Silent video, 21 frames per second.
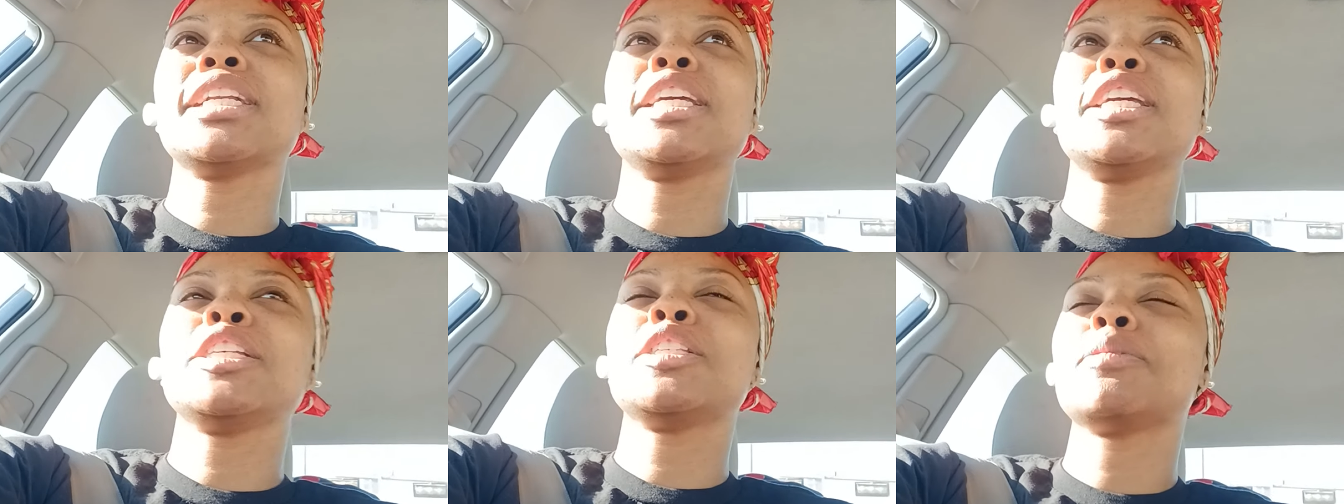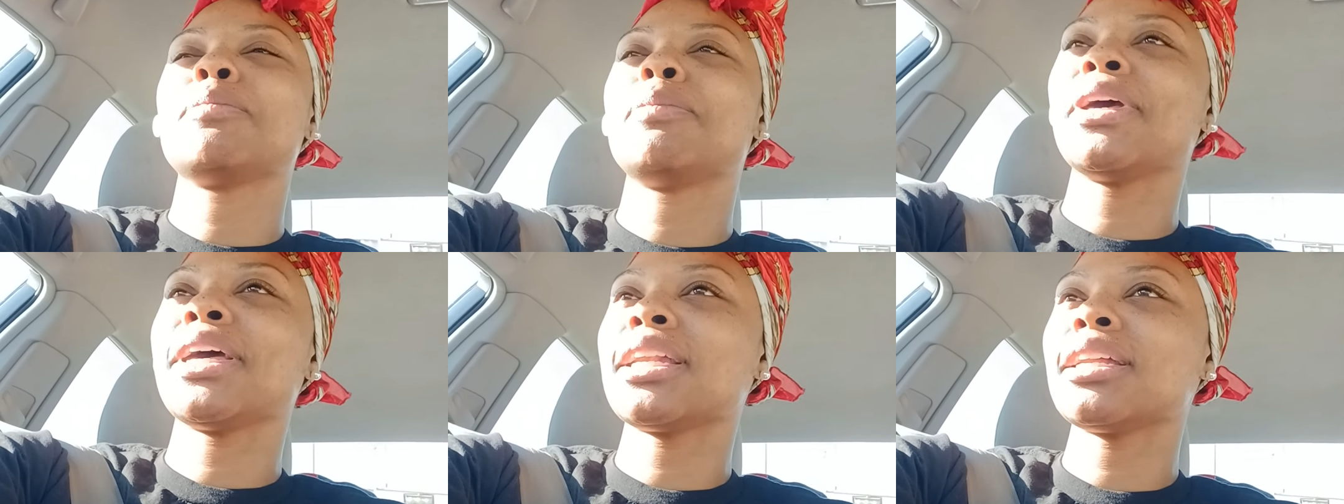
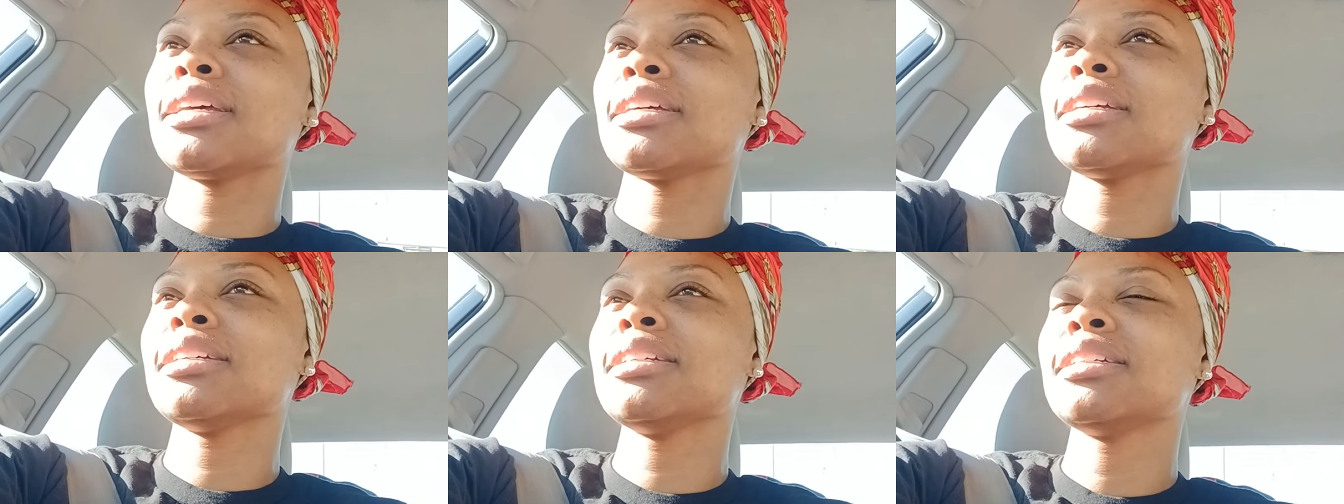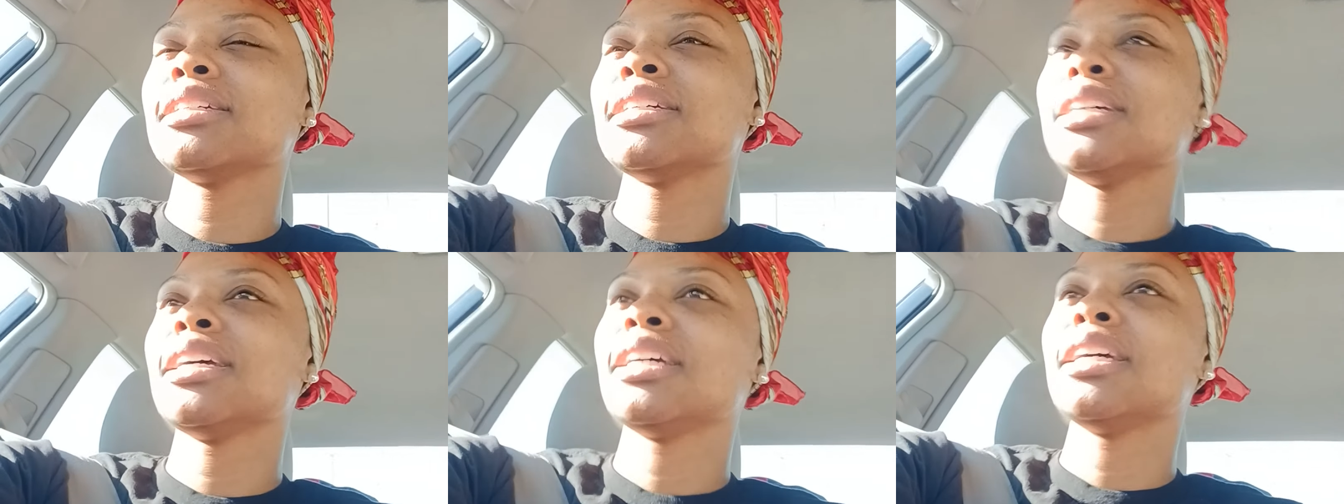He's better
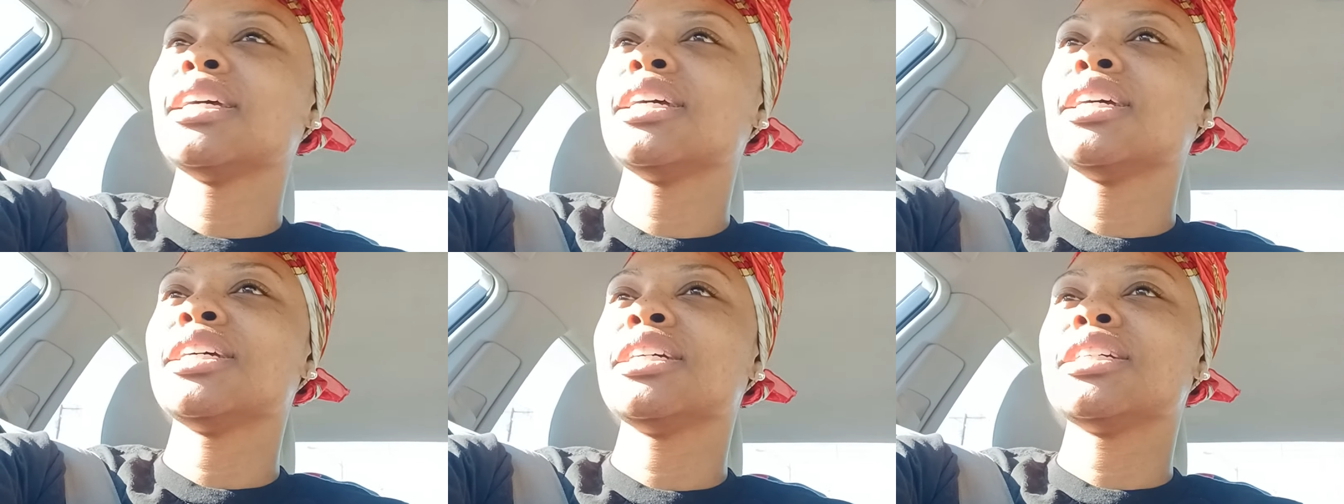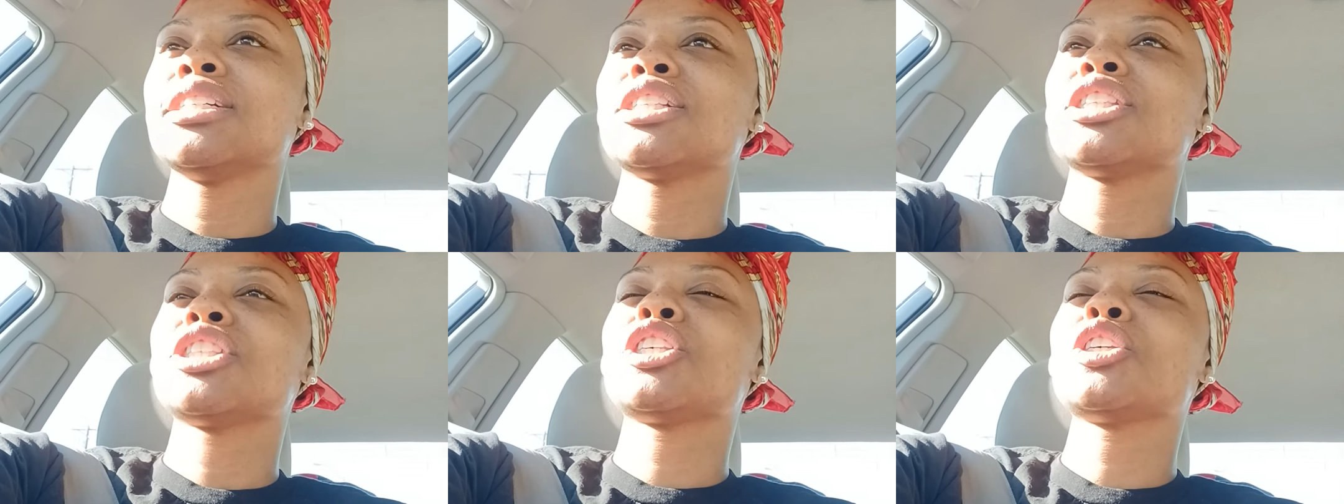
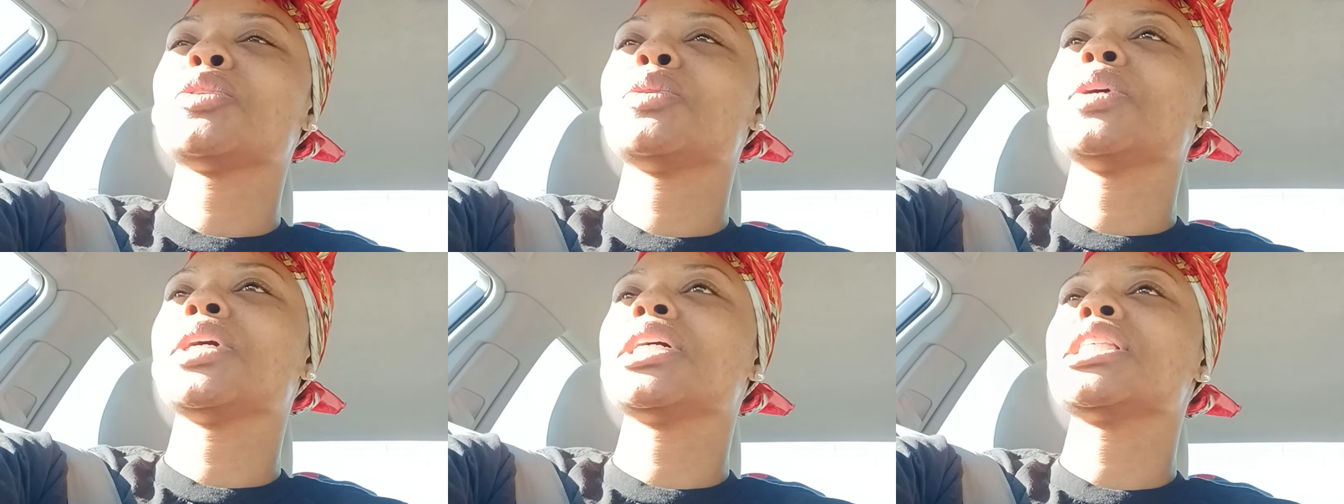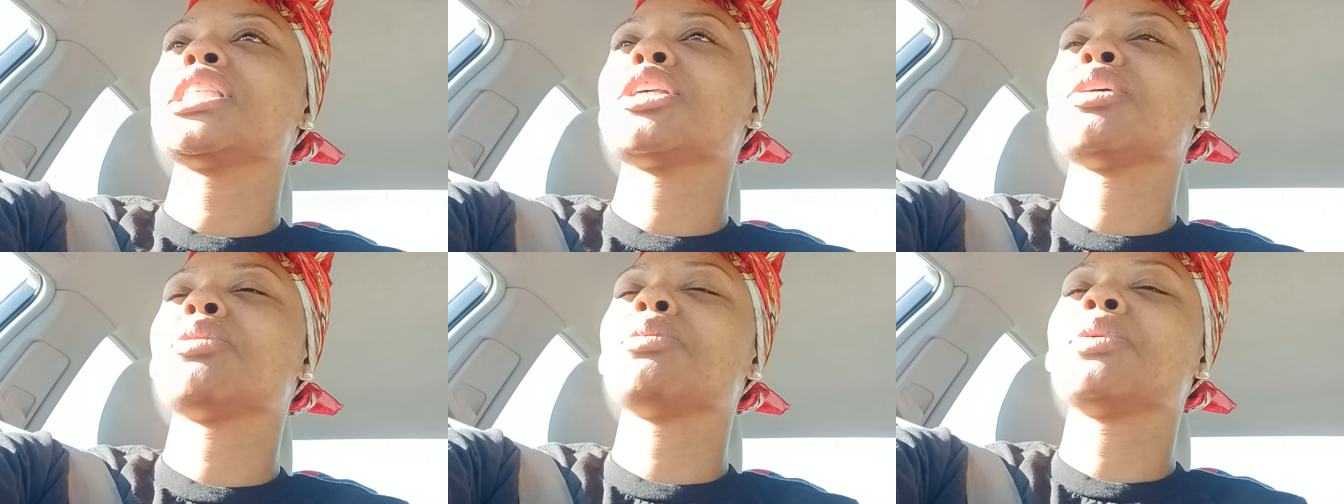to us
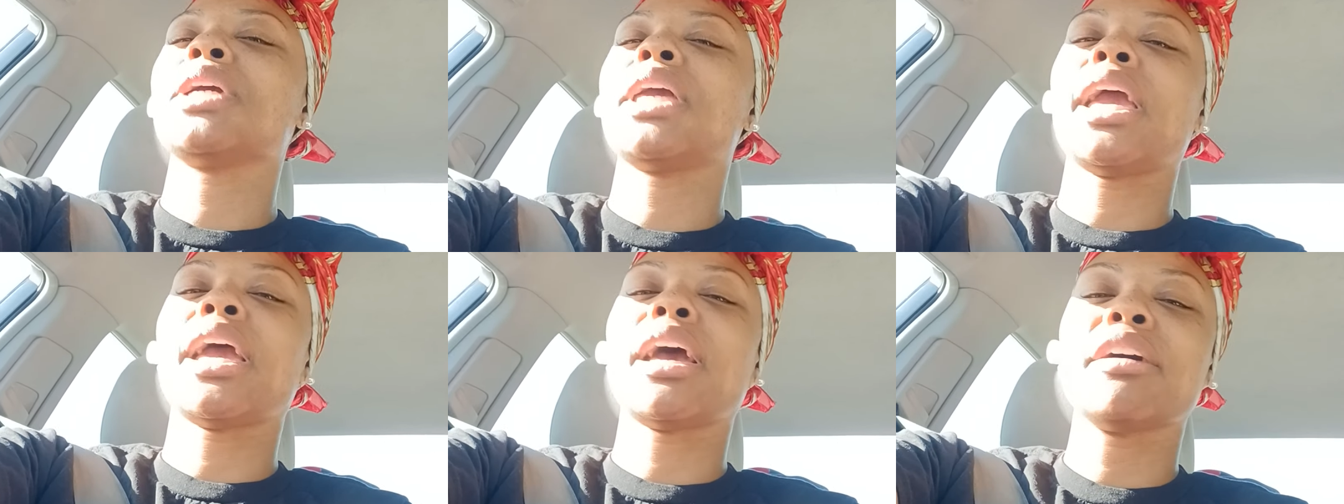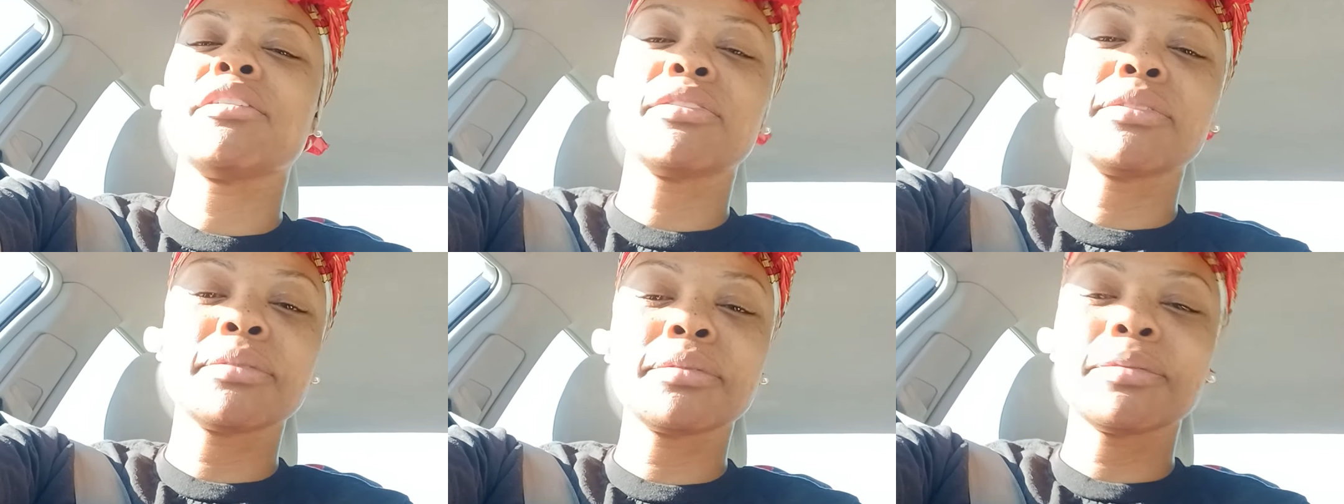than we
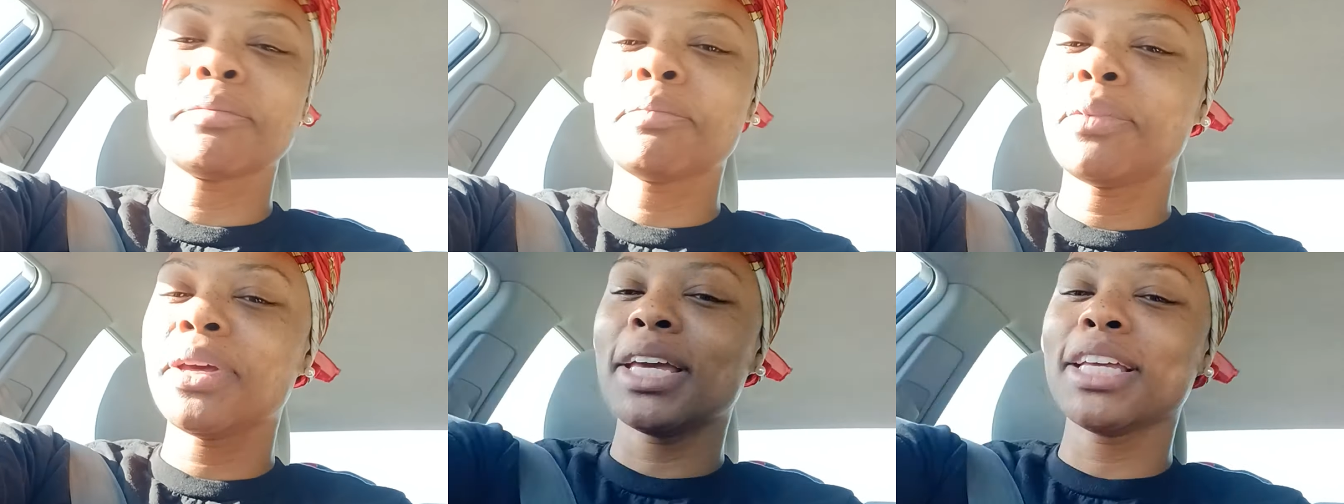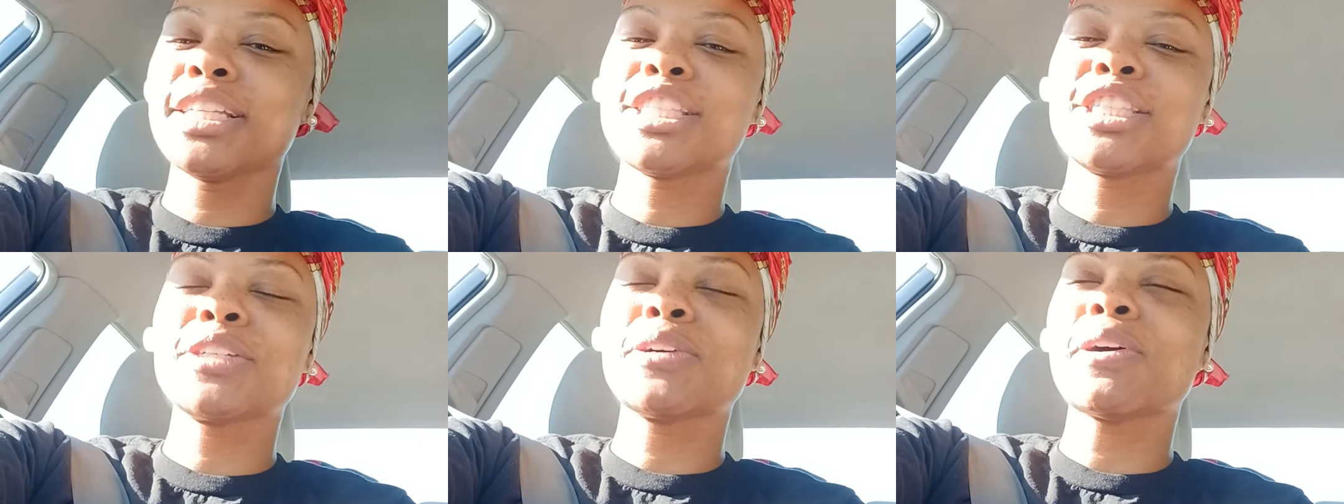have
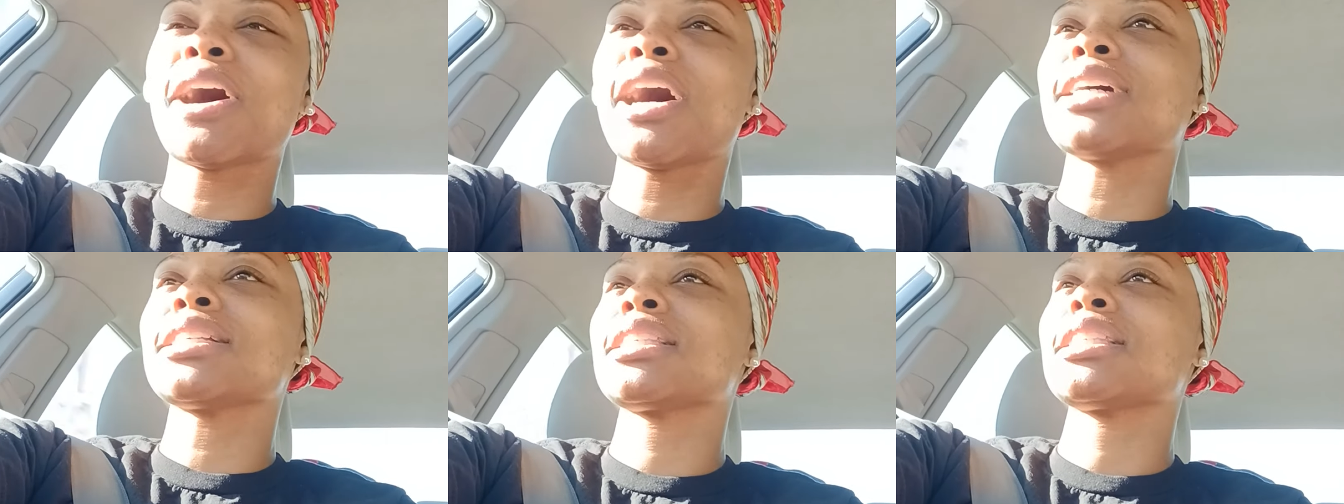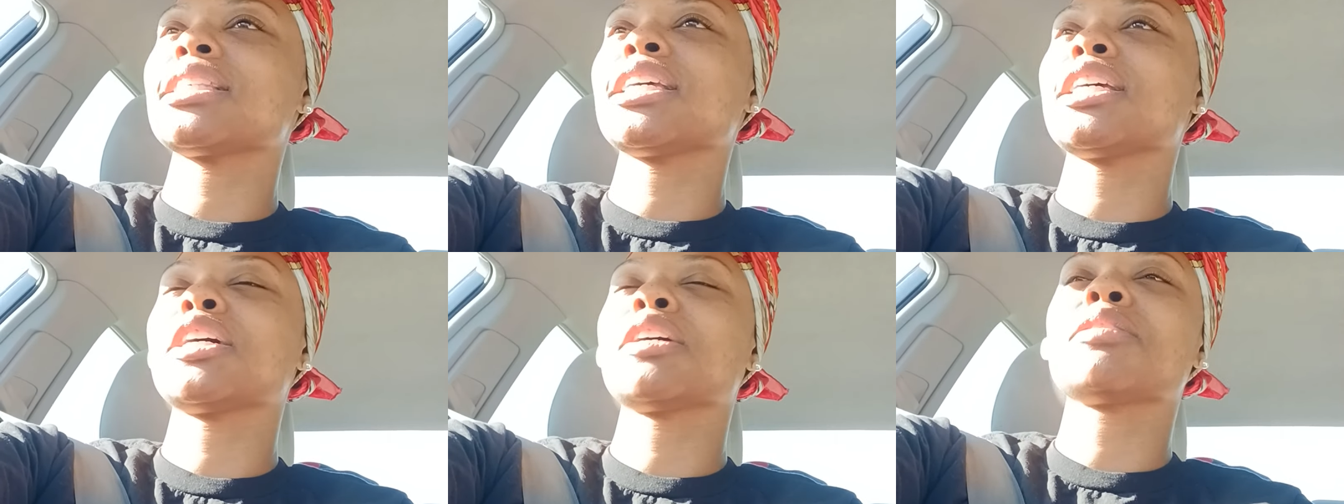been to
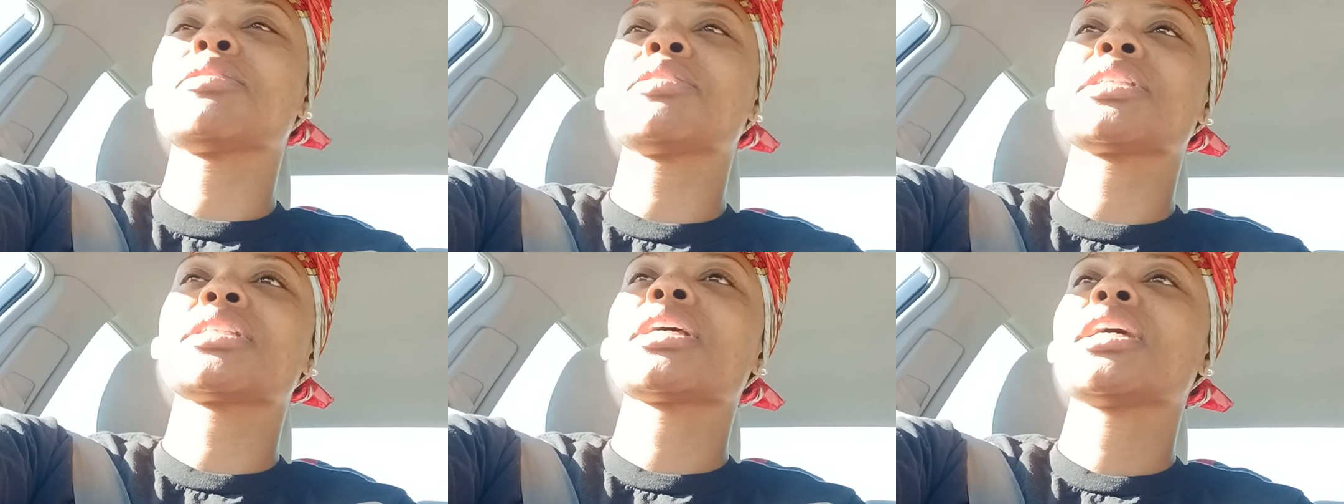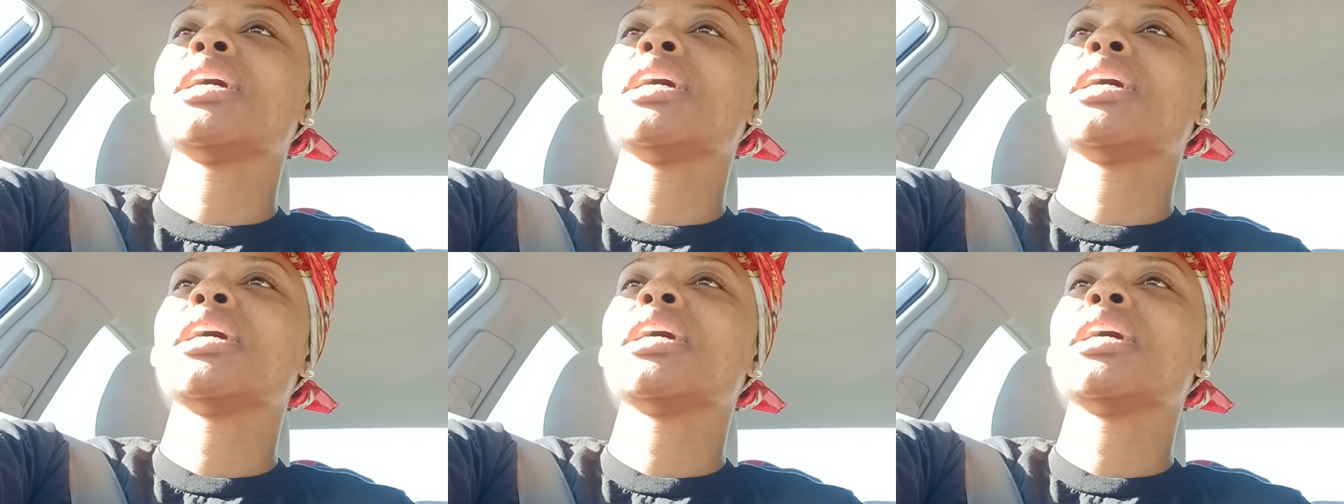ourselves.